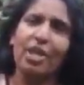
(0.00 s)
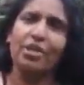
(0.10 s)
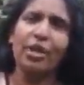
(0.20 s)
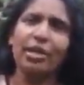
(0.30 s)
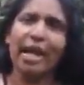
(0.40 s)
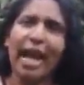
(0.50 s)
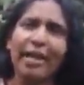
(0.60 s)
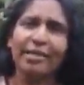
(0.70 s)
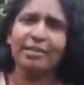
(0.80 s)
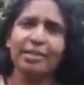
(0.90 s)
your
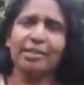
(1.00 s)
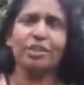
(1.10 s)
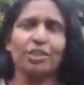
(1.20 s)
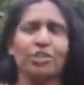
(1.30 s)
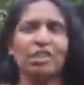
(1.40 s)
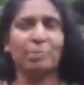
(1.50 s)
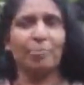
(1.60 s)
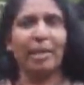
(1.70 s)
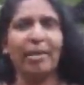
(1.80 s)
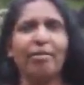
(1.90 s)
characters should
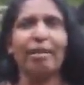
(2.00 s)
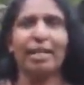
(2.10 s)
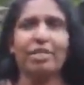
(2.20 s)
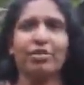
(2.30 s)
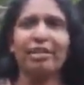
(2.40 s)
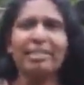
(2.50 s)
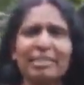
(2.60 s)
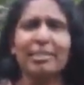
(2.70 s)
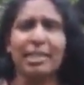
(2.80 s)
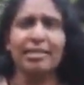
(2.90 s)
speak
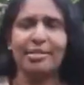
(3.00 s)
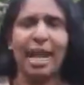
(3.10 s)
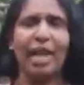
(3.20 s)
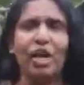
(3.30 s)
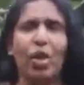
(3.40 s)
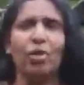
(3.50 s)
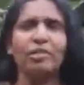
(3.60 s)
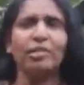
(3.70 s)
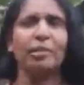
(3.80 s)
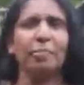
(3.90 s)
interesting
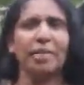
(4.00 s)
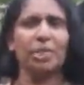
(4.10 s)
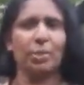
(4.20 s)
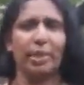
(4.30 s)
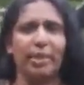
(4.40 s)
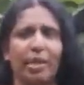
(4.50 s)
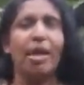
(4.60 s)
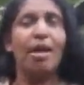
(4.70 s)
dialogues in between.